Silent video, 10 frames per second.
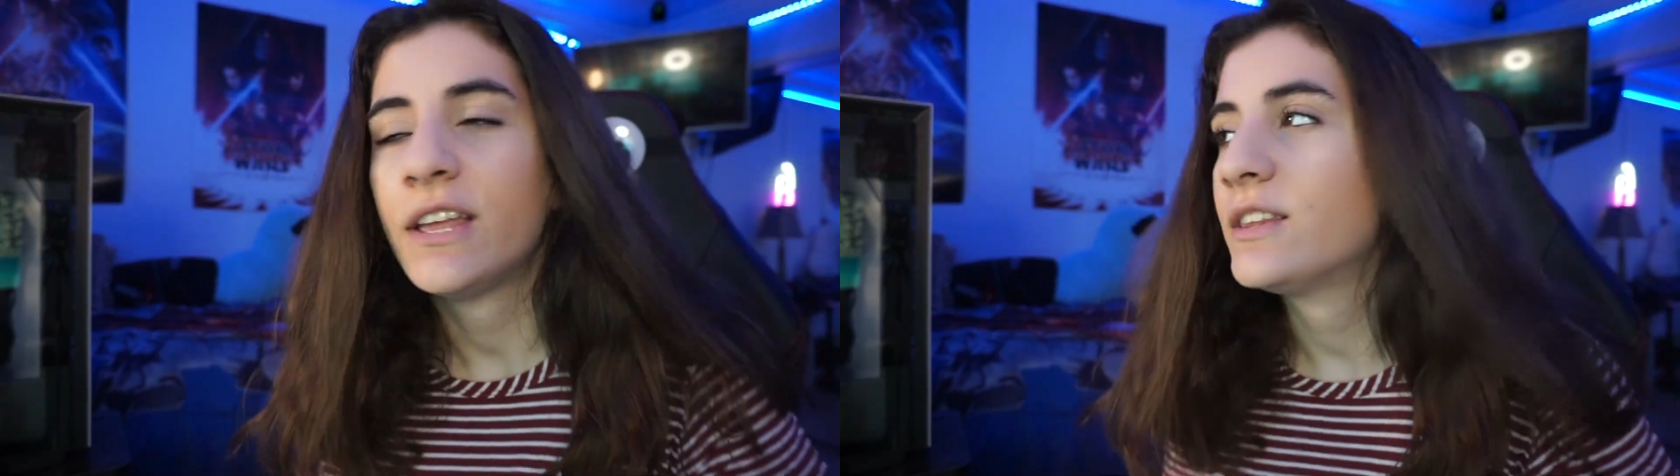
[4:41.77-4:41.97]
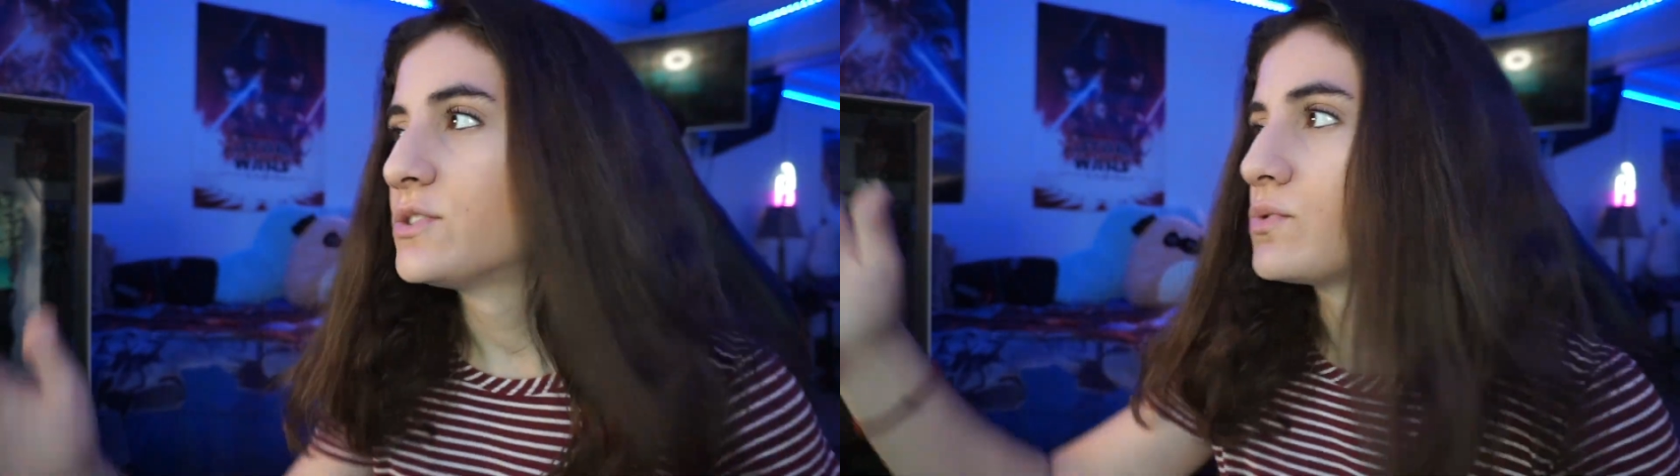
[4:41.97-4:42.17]

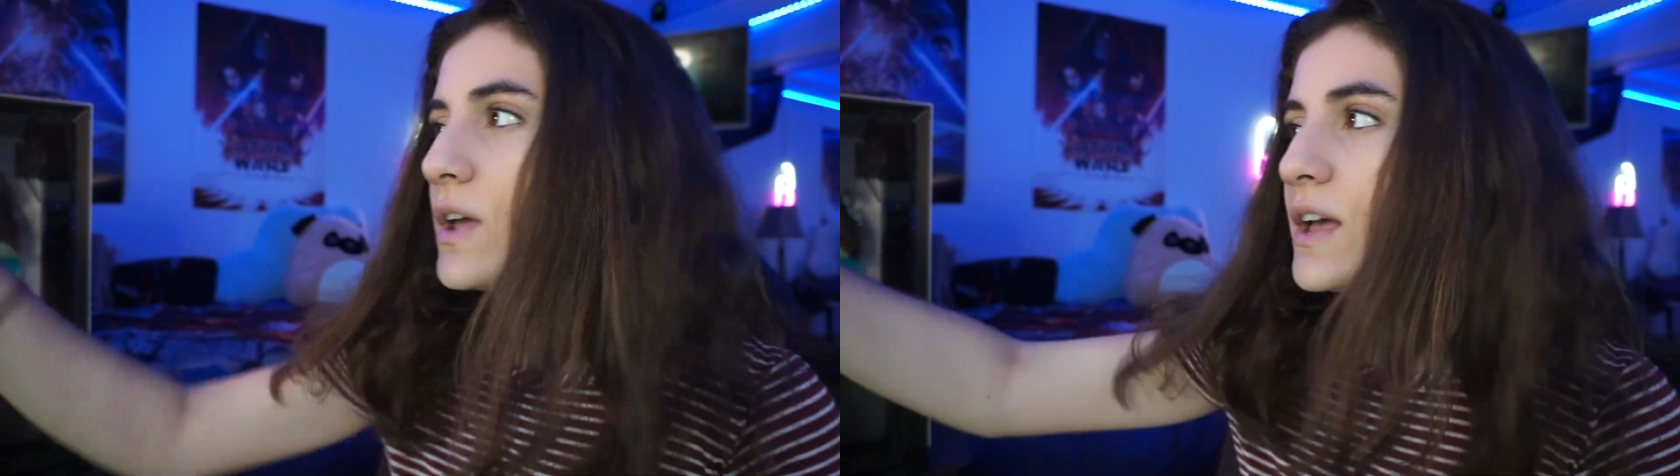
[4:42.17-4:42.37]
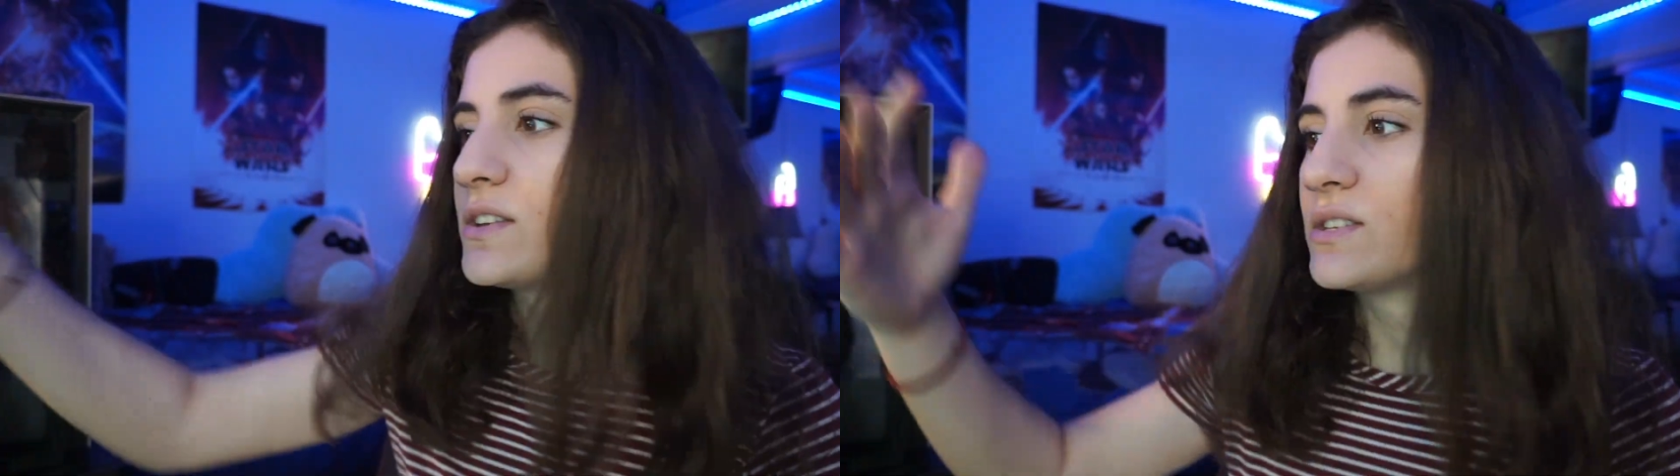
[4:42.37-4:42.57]
and this one
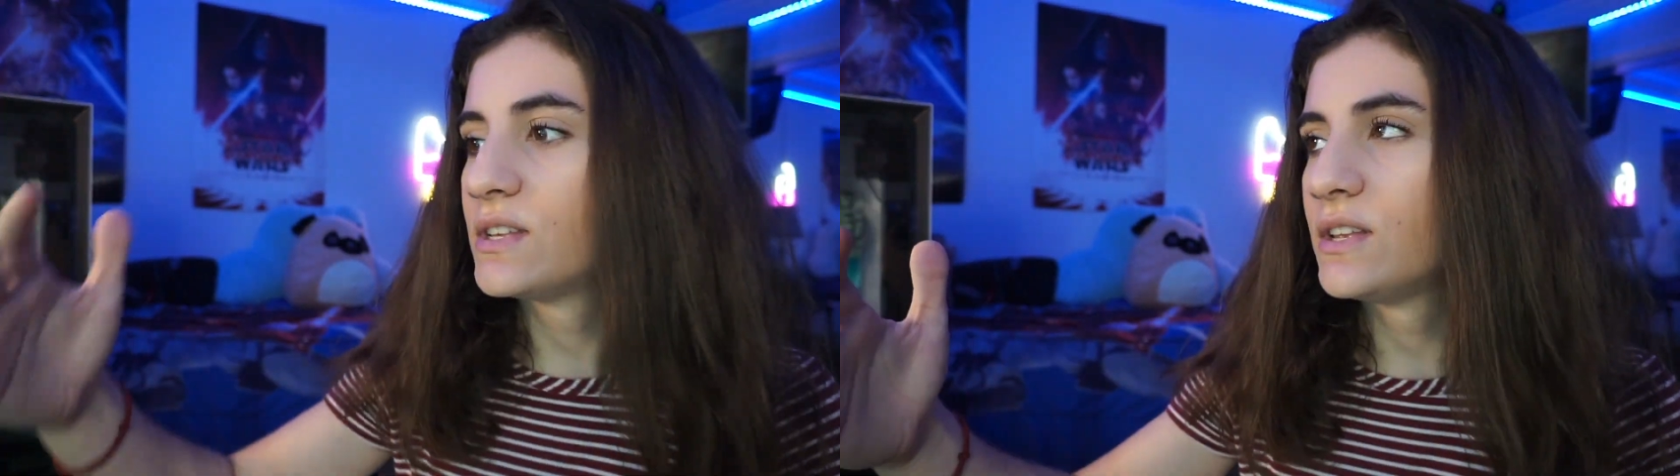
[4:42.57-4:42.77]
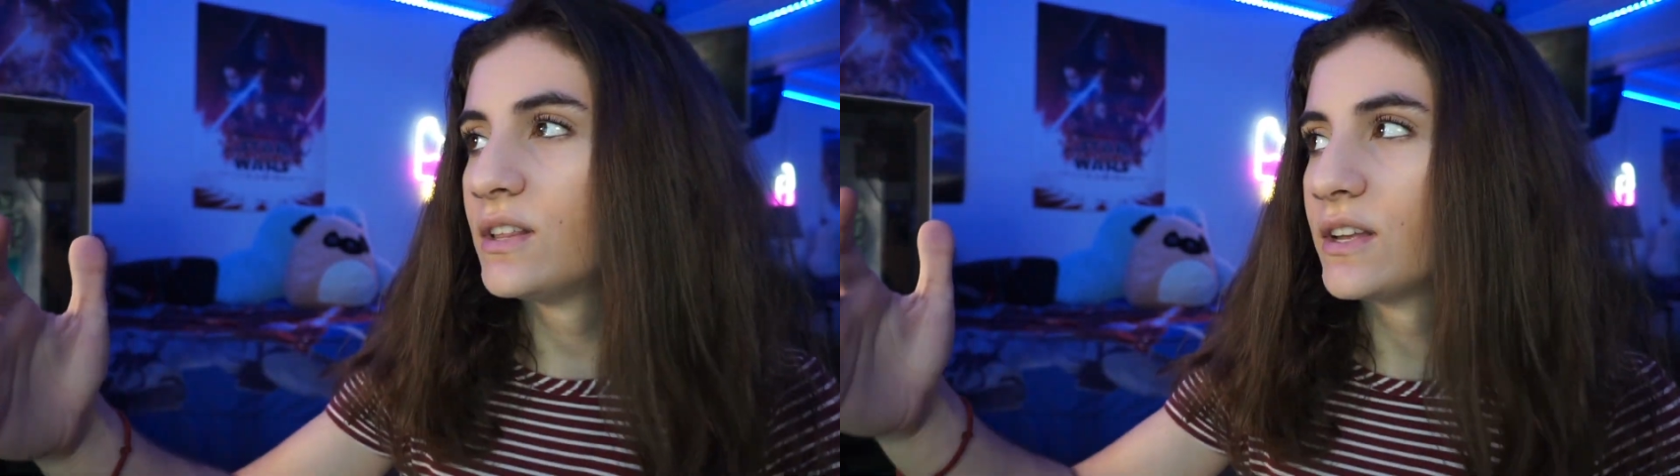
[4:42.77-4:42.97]
has
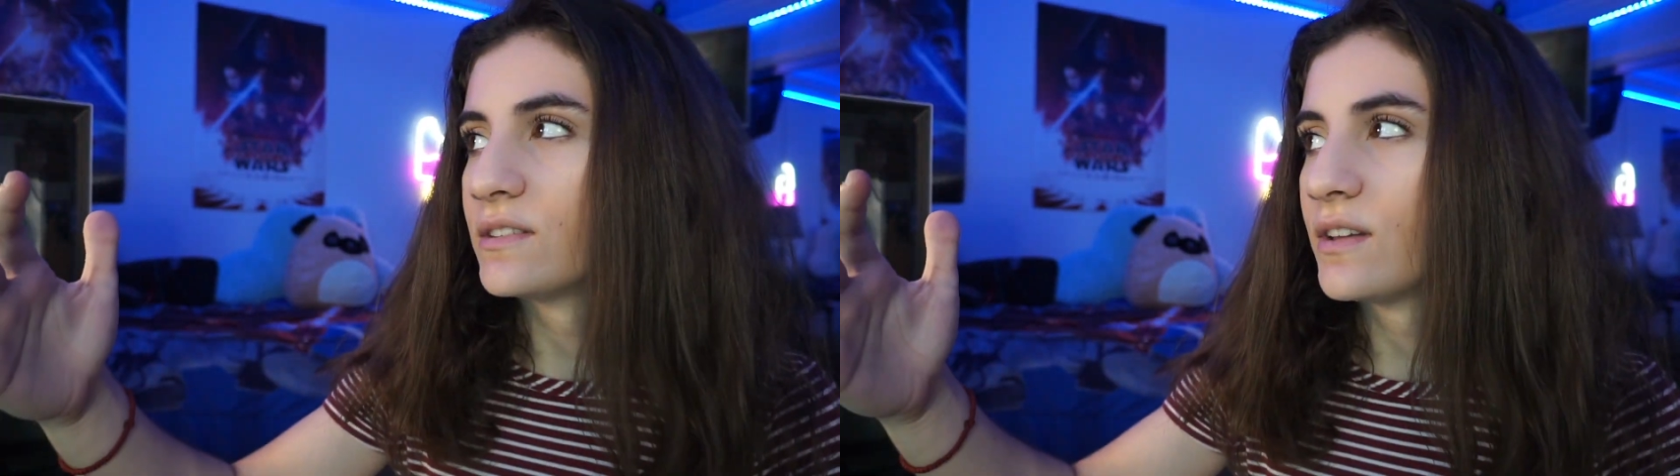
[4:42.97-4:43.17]
the like